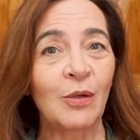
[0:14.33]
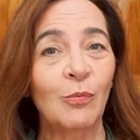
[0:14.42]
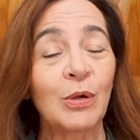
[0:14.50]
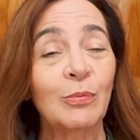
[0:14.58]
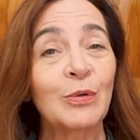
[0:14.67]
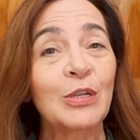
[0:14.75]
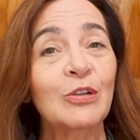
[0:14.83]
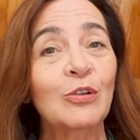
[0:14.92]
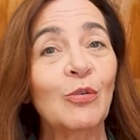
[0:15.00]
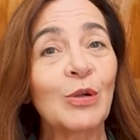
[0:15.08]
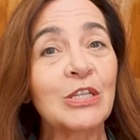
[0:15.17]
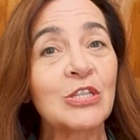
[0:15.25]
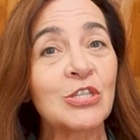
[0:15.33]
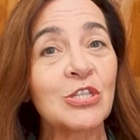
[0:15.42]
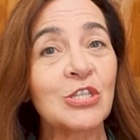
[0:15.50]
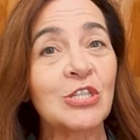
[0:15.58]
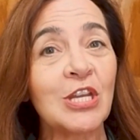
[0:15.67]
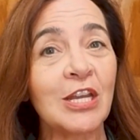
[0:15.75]
where we are going to
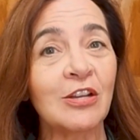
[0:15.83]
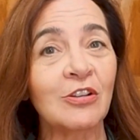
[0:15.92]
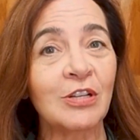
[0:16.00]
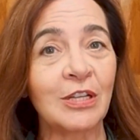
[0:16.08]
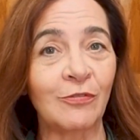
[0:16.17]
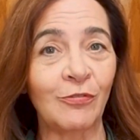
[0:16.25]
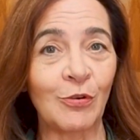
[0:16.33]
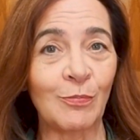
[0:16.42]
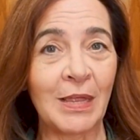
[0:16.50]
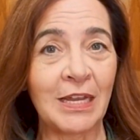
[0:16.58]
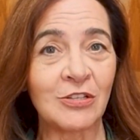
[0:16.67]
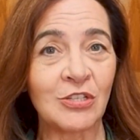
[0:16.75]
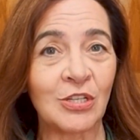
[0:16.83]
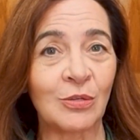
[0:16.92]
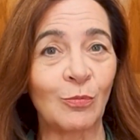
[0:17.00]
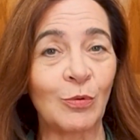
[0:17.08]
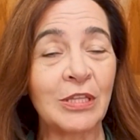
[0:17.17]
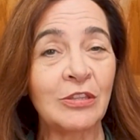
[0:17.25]
share
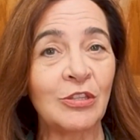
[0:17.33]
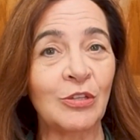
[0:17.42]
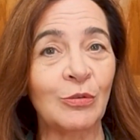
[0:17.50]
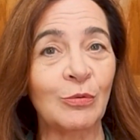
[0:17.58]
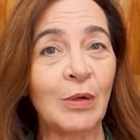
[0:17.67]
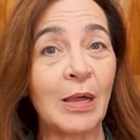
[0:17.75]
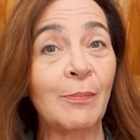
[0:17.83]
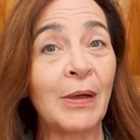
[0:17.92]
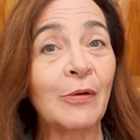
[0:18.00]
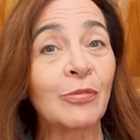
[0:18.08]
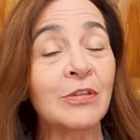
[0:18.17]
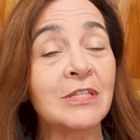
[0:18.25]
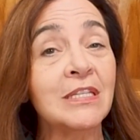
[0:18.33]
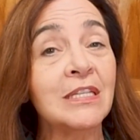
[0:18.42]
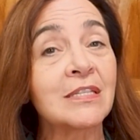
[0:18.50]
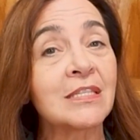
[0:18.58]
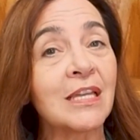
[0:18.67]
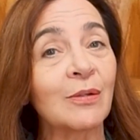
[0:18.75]
information with you about the
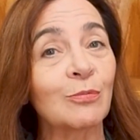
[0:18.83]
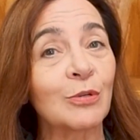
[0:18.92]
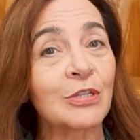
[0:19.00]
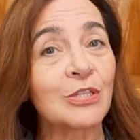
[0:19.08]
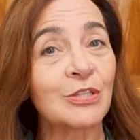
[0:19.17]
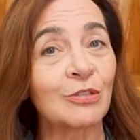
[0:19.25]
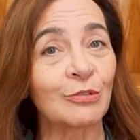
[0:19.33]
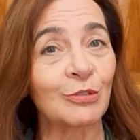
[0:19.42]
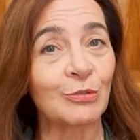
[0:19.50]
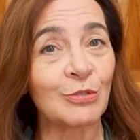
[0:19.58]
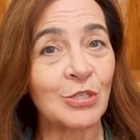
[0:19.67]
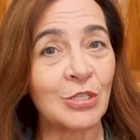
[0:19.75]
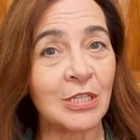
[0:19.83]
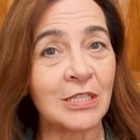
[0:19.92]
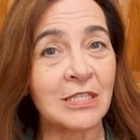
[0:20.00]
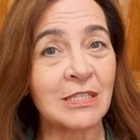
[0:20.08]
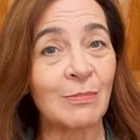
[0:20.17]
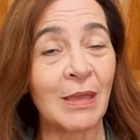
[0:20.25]
DSI Work
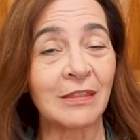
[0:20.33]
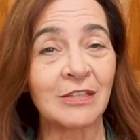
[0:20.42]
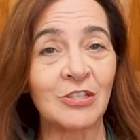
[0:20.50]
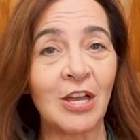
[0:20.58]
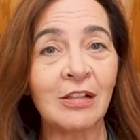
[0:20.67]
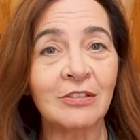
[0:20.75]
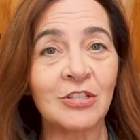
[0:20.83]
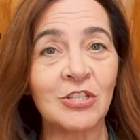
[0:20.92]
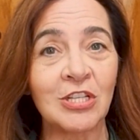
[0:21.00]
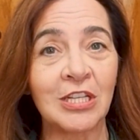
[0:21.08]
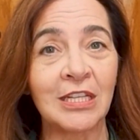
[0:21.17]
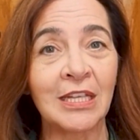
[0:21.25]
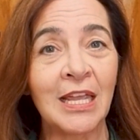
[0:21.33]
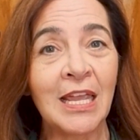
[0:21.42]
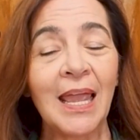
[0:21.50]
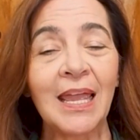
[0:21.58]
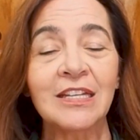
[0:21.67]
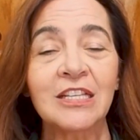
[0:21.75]
Solutions methodology
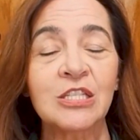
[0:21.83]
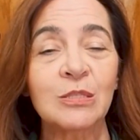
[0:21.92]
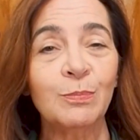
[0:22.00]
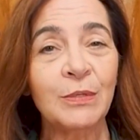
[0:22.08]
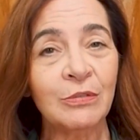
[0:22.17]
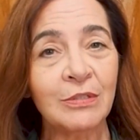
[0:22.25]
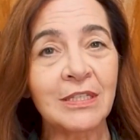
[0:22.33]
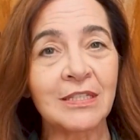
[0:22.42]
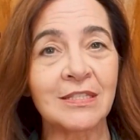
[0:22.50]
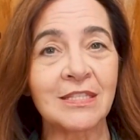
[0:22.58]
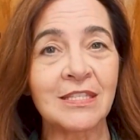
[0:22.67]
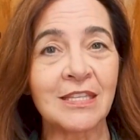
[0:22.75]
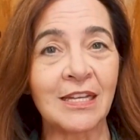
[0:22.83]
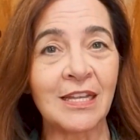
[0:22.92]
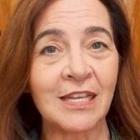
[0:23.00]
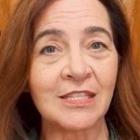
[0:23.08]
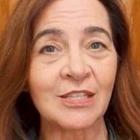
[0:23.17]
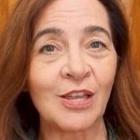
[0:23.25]
and experience that
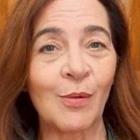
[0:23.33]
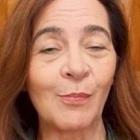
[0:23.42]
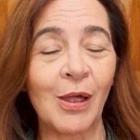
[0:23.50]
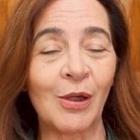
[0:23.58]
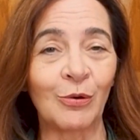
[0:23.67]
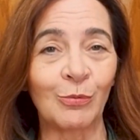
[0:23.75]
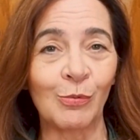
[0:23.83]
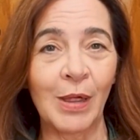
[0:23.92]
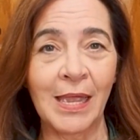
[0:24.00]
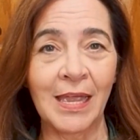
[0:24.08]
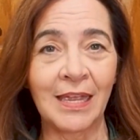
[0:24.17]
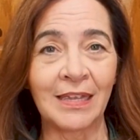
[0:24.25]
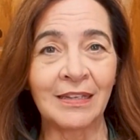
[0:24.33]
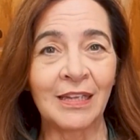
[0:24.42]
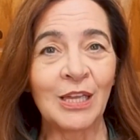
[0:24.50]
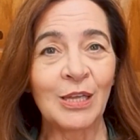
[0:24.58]
has come our way.